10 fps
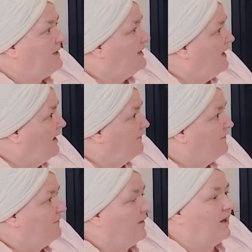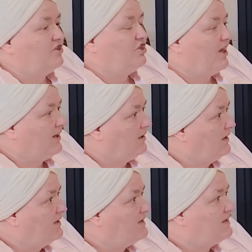PDF, a
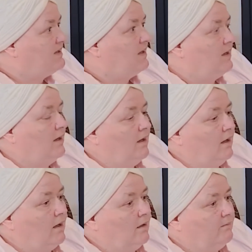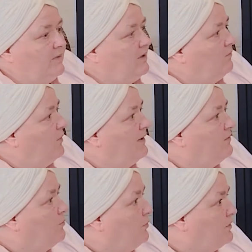checklist,
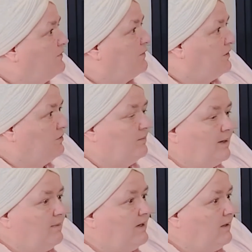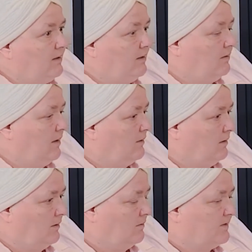whatever works for you. Maybe
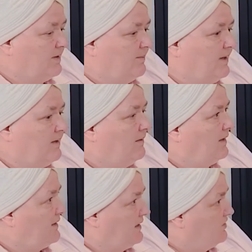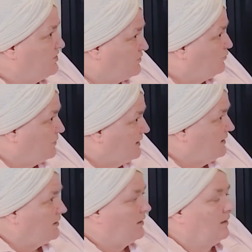something that they can just
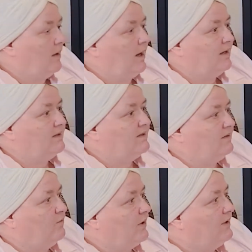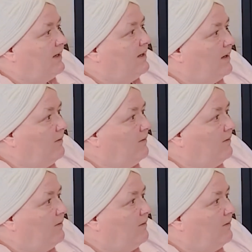read as quickly